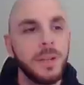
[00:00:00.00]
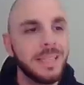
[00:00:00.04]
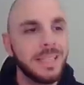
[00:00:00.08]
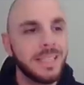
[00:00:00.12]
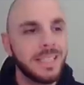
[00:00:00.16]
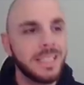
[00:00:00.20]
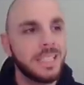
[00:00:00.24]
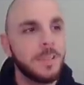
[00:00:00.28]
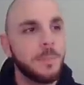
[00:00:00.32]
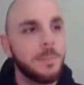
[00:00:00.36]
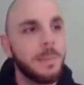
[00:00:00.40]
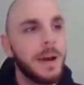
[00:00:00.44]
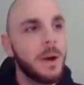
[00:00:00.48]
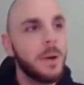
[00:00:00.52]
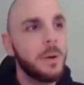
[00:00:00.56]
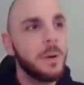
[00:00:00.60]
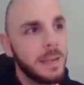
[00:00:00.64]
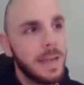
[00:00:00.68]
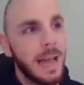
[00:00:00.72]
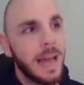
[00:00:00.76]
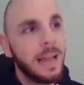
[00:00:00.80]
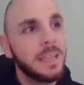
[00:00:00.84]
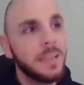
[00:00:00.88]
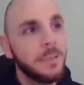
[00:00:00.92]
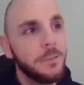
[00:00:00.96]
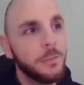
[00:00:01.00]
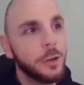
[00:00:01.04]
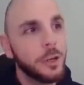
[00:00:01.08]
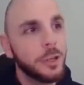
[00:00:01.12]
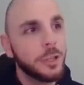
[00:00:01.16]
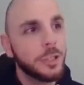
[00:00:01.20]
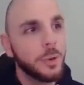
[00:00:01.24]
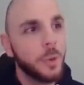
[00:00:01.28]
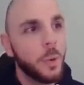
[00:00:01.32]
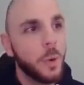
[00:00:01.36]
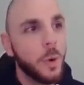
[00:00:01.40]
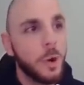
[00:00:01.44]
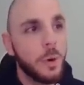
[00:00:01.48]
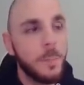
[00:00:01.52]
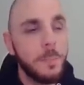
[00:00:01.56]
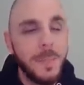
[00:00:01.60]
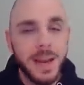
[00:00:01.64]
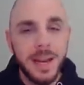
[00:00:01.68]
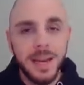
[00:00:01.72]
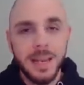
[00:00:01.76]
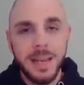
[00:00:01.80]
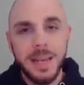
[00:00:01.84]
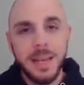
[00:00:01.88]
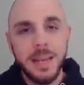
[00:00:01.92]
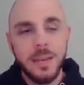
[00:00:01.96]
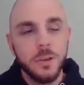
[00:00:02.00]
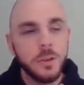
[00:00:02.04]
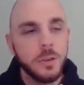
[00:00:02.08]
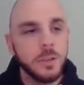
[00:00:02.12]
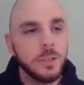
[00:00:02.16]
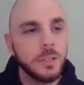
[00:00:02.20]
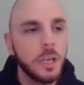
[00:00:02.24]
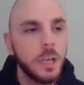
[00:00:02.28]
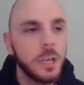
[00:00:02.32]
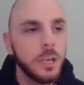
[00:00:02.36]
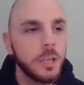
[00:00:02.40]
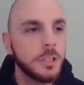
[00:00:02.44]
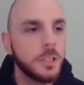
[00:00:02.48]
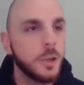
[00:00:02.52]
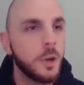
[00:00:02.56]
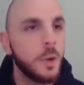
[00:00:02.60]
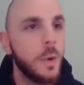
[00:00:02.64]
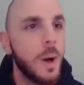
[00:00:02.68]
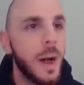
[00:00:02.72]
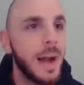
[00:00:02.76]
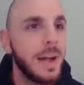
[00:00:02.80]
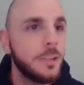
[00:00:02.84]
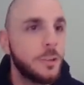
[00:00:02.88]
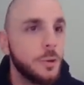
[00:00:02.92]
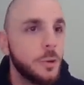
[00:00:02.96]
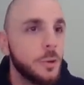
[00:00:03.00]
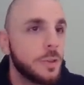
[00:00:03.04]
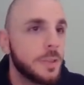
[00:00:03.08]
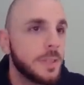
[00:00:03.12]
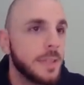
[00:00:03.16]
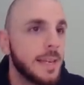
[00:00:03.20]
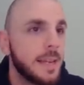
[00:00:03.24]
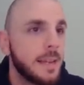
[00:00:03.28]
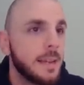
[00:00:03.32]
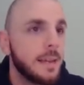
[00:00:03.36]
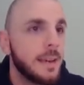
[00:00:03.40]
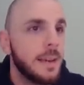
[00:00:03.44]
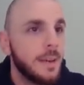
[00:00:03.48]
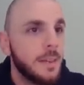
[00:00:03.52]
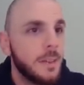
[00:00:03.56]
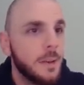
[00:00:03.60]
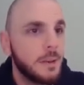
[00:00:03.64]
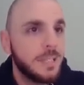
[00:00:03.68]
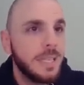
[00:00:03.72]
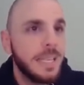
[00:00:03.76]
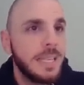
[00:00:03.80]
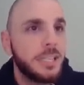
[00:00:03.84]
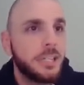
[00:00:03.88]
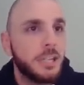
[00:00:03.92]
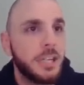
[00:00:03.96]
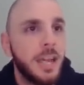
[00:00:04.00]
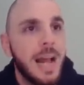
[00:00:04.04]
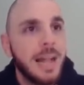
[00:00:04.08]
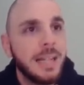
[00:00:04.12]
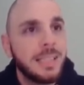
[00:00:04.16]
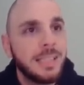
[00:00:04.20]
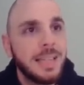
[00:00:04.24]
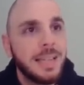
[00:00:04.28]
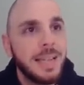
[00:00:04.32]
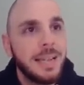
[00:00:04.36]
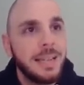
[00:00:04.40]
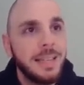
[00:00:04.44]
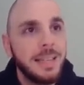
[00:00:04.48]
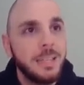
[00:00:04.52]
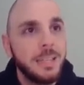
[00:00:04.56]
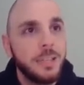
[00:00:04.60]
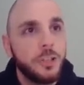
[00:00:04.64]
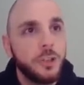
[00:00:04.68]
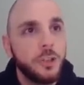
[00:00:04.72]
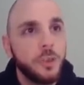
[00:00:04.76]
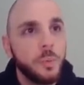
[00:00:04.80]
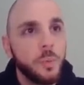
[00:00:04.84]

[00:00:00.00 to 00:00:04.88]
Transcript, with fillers: this is about Galaverse or Meta Eagles. So I do think there's a chance that these do